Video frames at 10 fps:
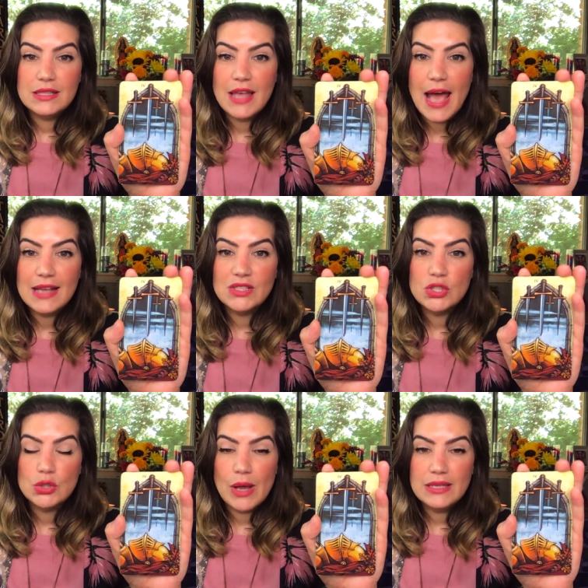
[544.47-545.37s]
that
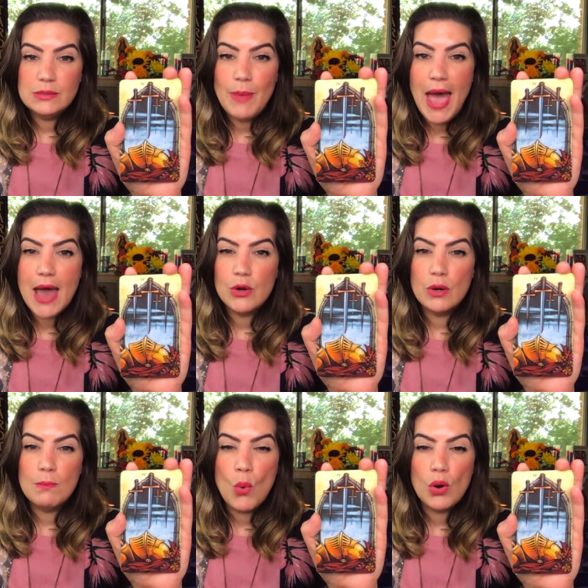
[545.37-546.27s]
stress
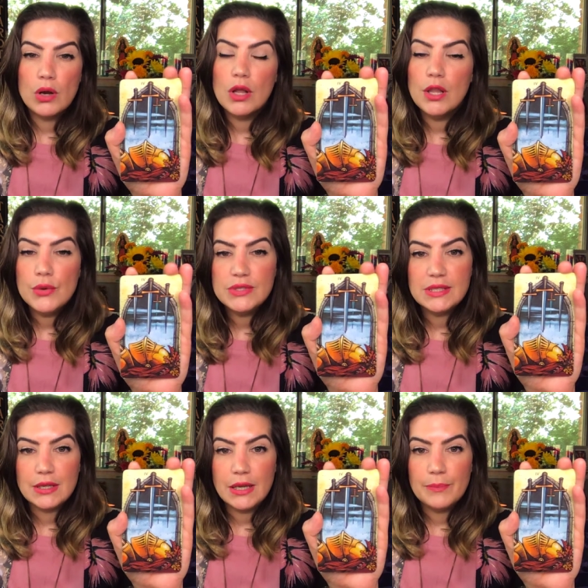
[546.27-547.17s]
pattern more
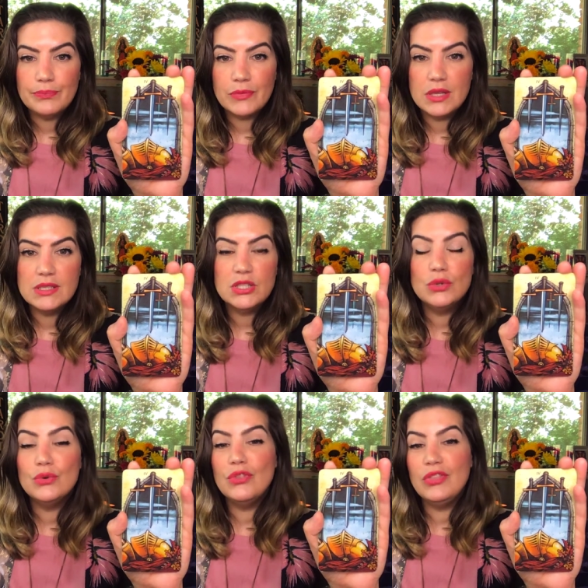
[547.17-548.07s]
closely,
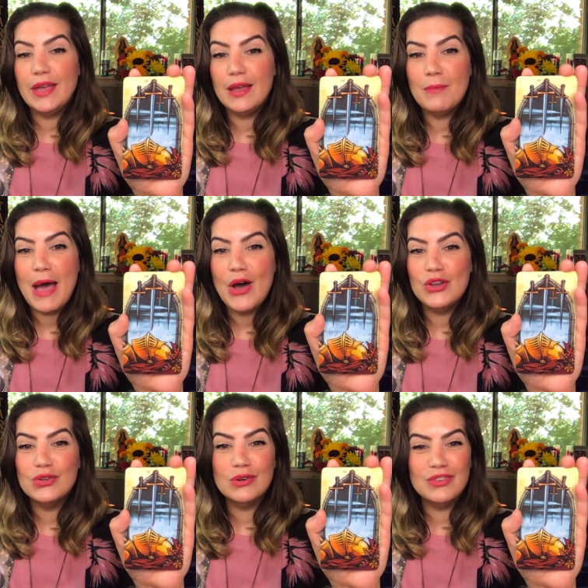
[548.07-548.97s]
to think about
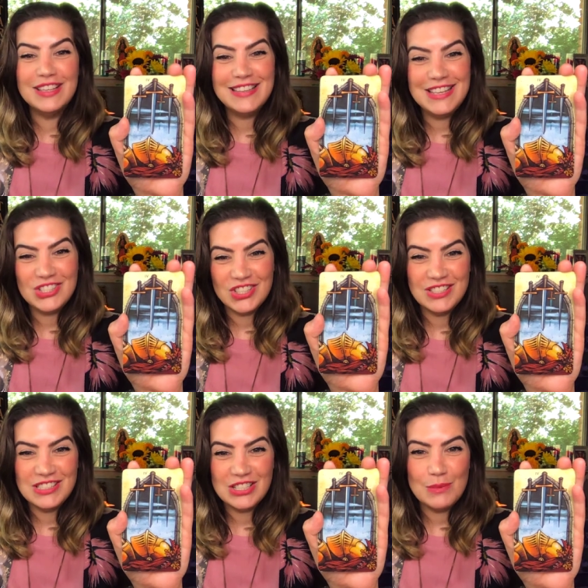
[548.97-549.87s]
your
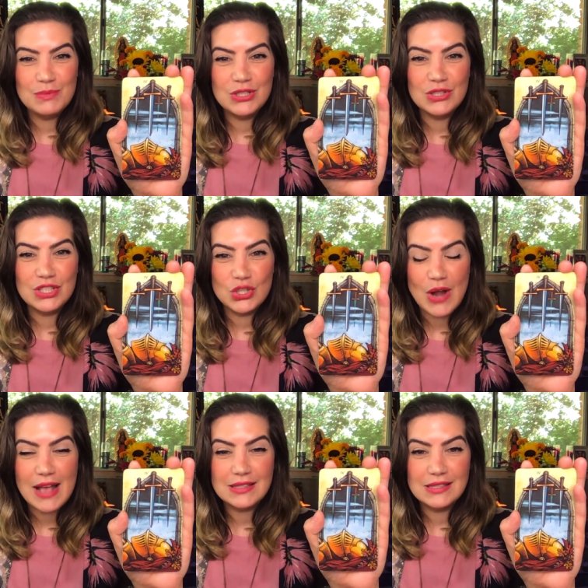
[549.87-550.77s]
relationship to
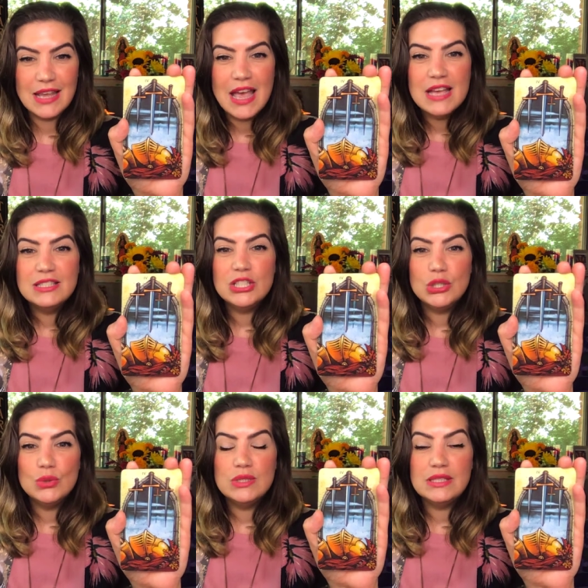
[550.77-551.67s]
stress,
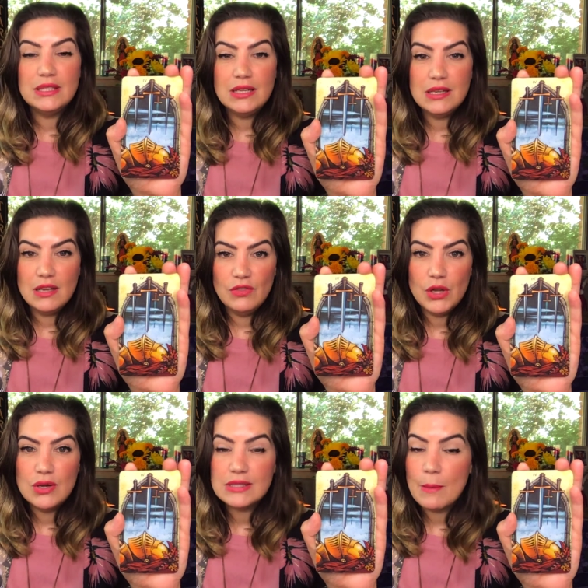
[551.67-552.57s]
to see if
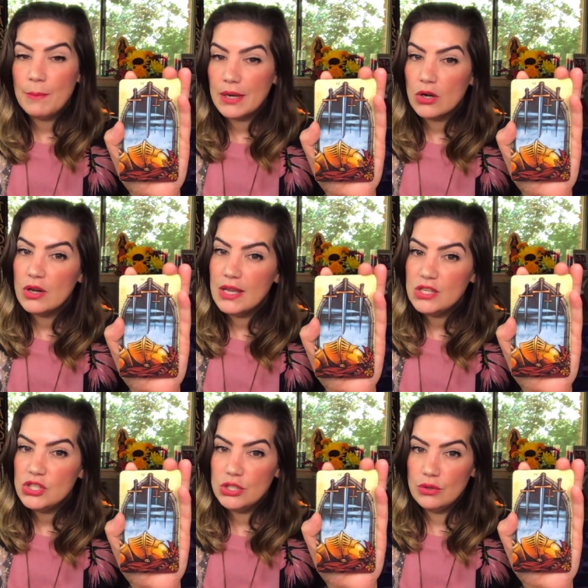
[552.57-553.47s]
there is a bigger
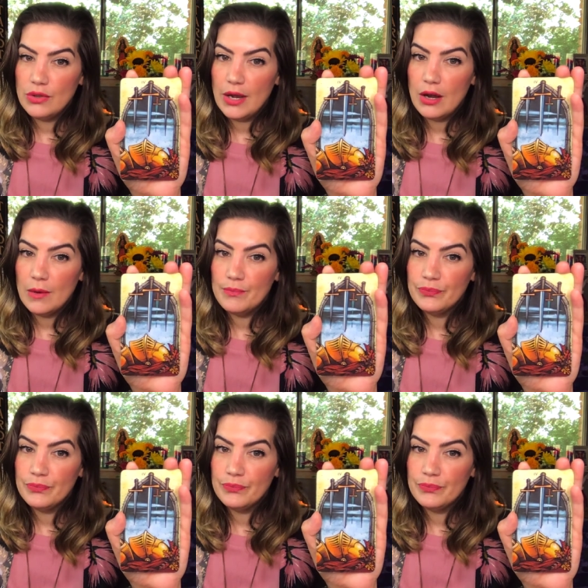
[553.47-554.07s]
issue there.